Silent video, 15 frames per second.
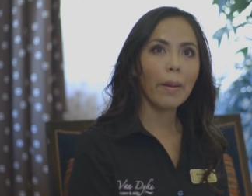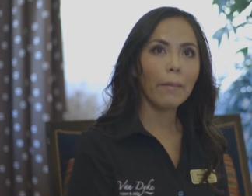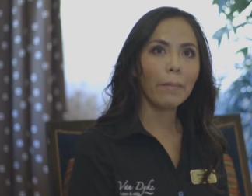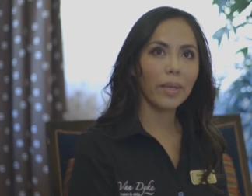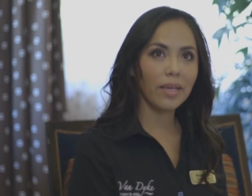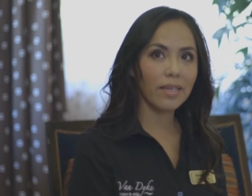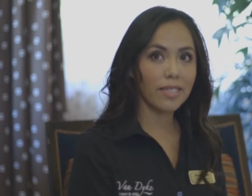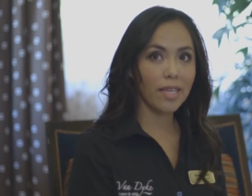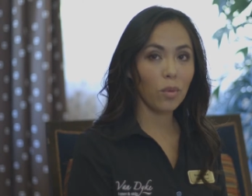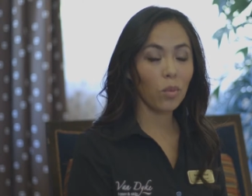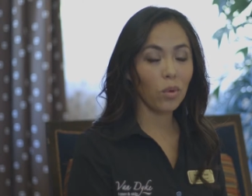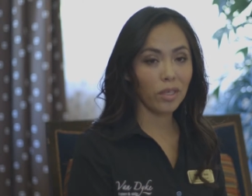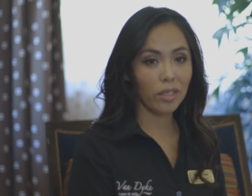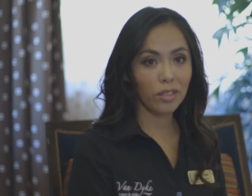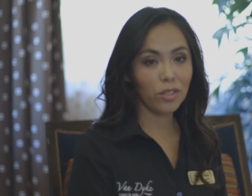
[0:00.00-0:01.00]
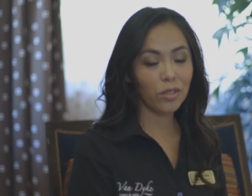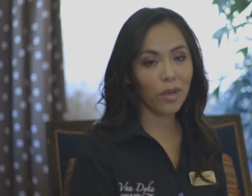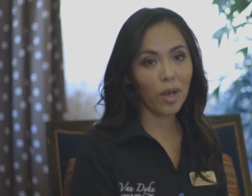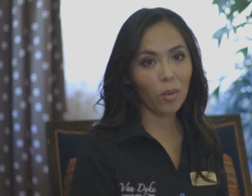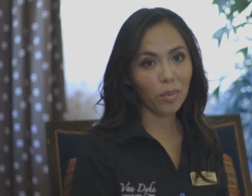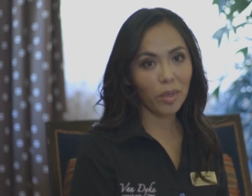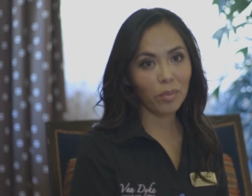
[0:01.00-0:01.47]
Because I wanted to
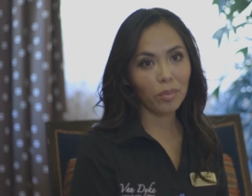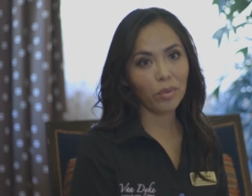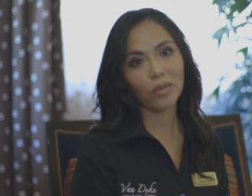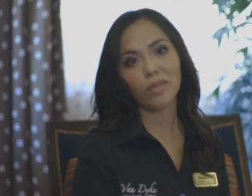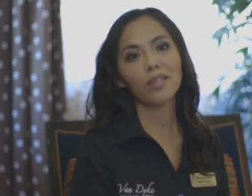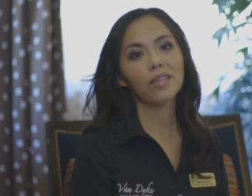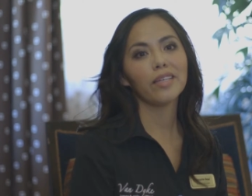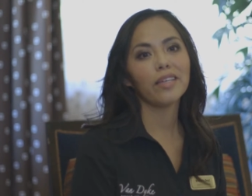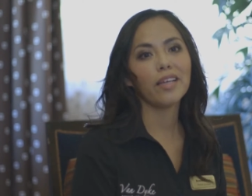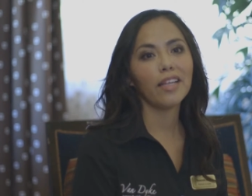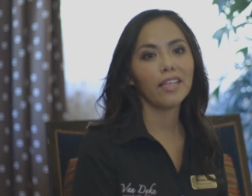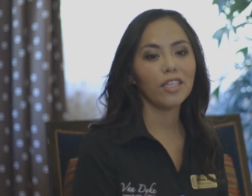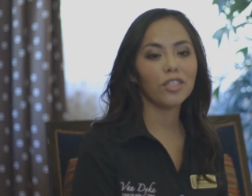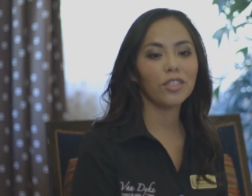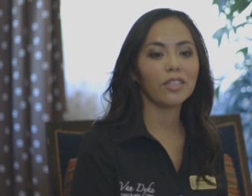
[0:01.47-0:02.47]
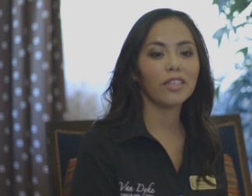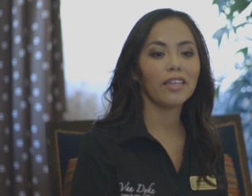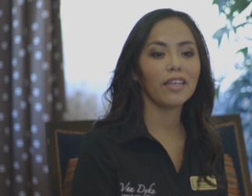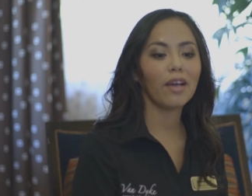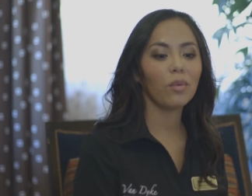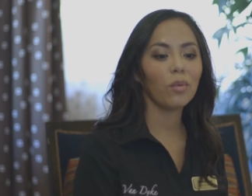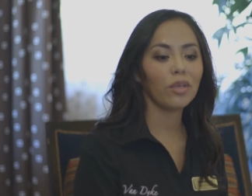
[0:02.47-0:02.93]
help people.
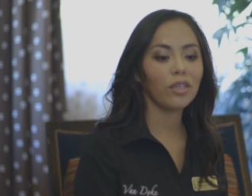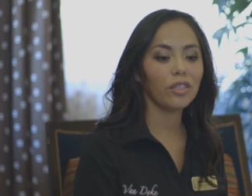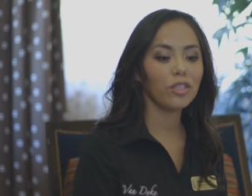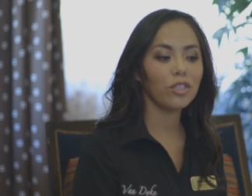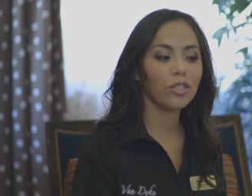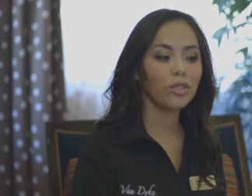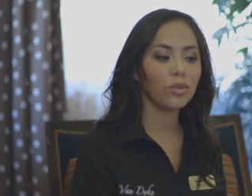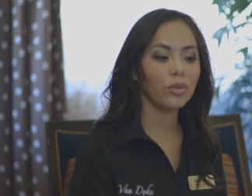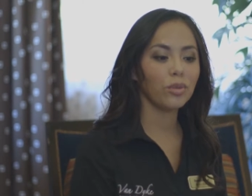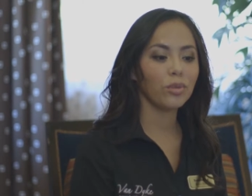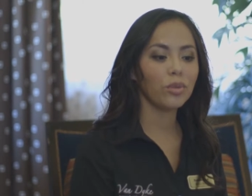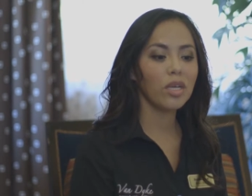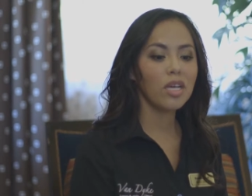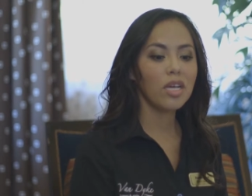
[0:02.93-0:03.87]
Initially, I wanted to